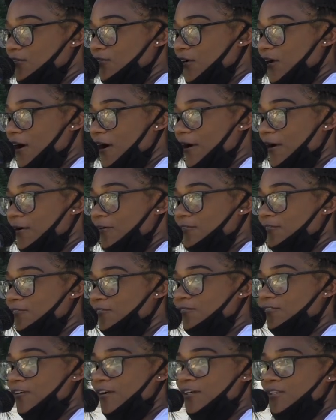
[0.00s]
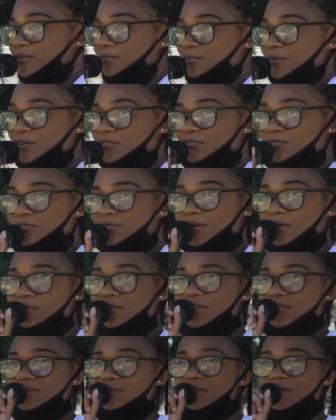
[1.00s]
For our first
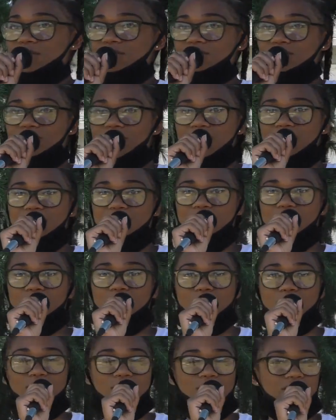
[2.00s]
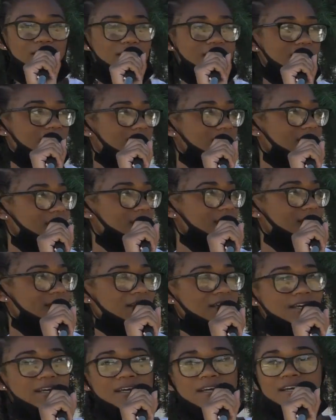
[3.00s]
performance, we have Victor Warring
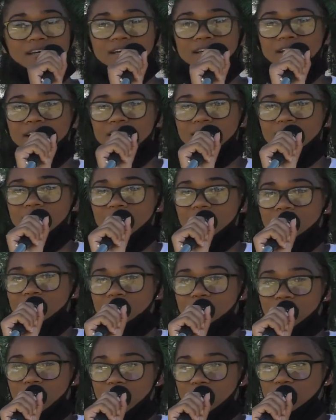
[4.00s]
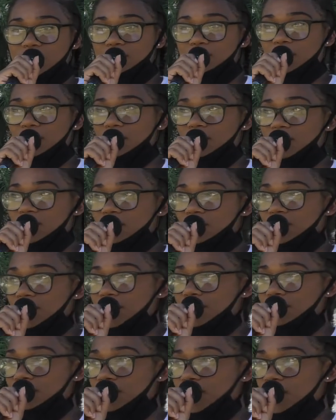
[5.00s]
for a spoken
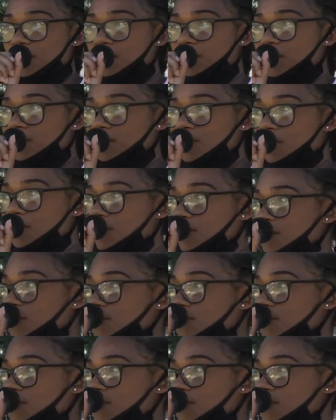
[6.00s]
word poem called